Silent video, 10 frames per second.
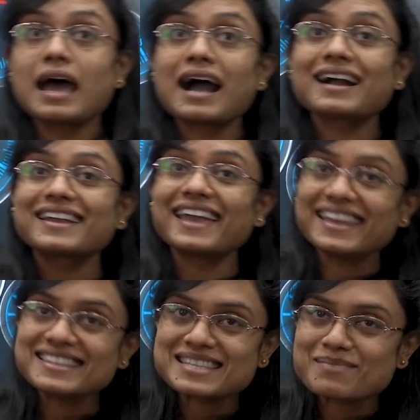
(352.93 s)

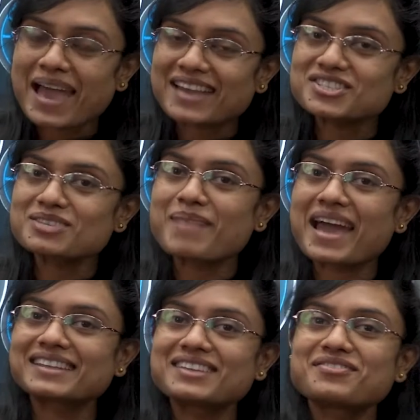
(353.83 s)
Again, some
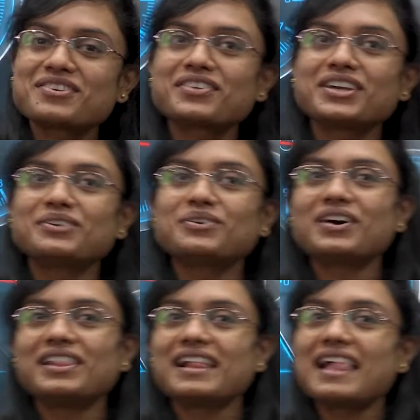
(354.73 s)
action-packed info for you
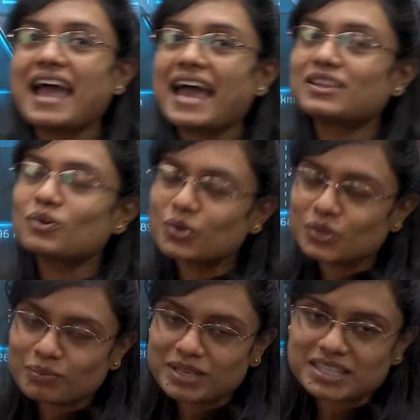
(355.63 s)
all. An
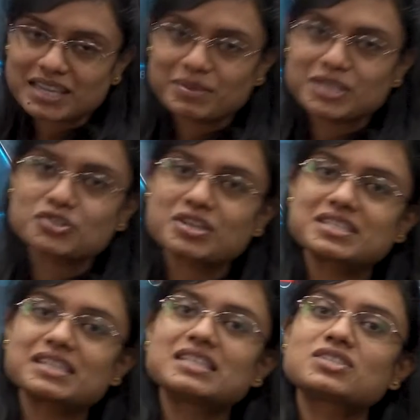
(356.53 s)
odometer measures
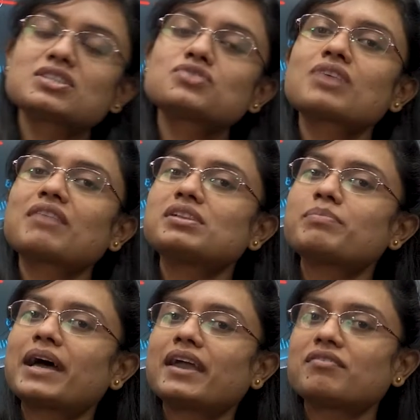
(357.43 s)
the distance traveled
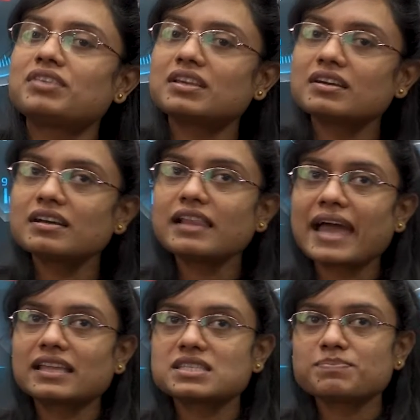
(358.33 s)
by a vehicle,
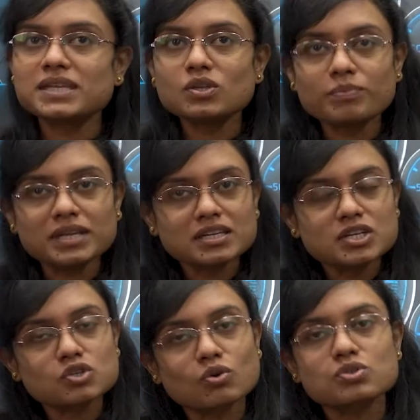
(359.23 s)
and a speedometer
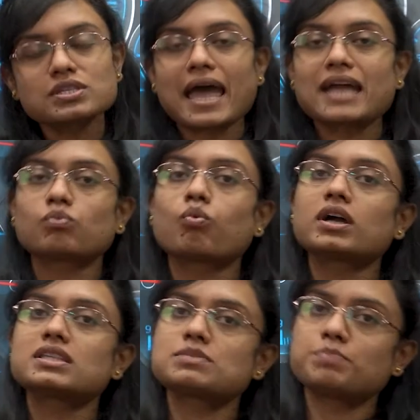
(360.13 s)
shows at
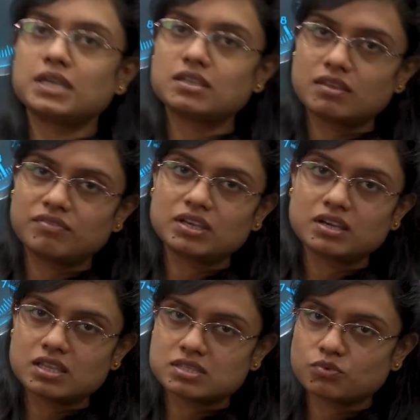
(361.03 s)
what speed the
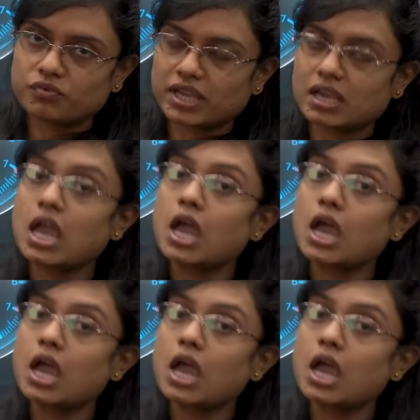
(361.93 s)
vehicle is moving.